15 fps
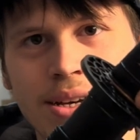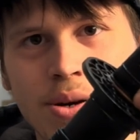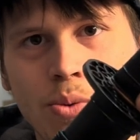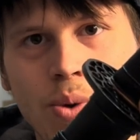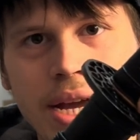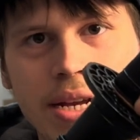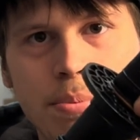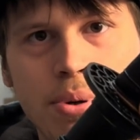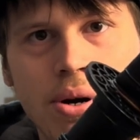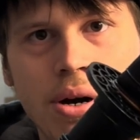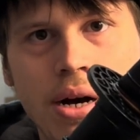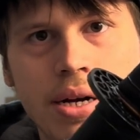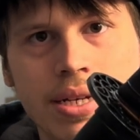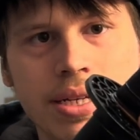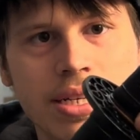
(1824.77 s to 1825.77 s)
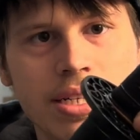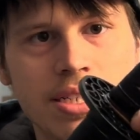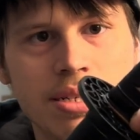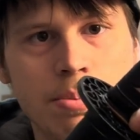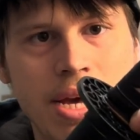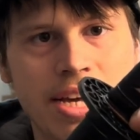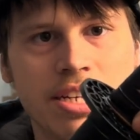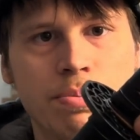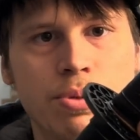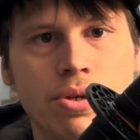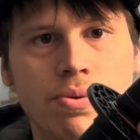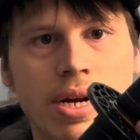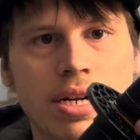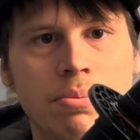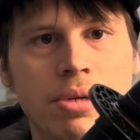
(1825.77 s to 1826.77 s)
wait upon and get some expert
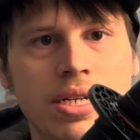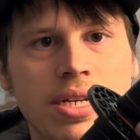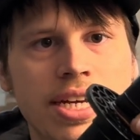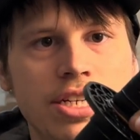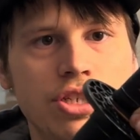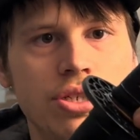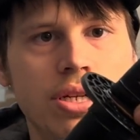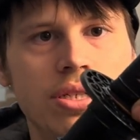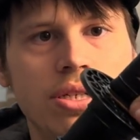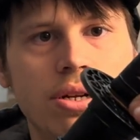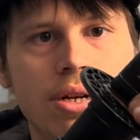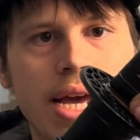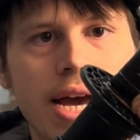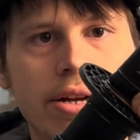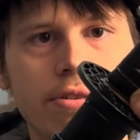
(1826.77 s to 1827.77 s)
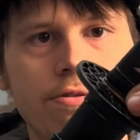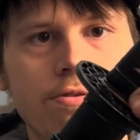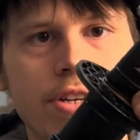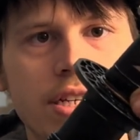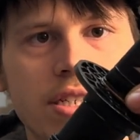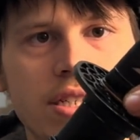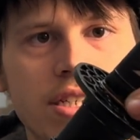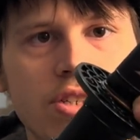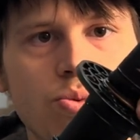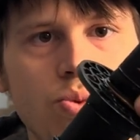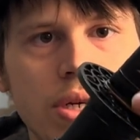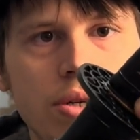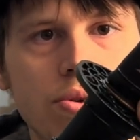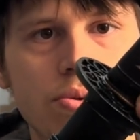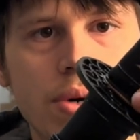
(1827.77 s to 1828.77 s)
recommendations on how to fix this
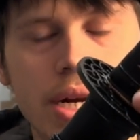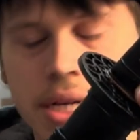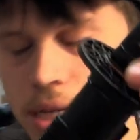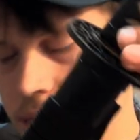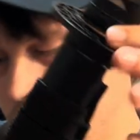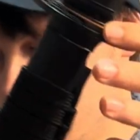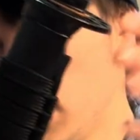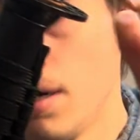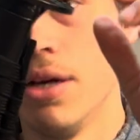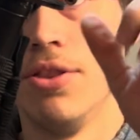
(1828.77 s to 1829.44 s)
wiggle right here on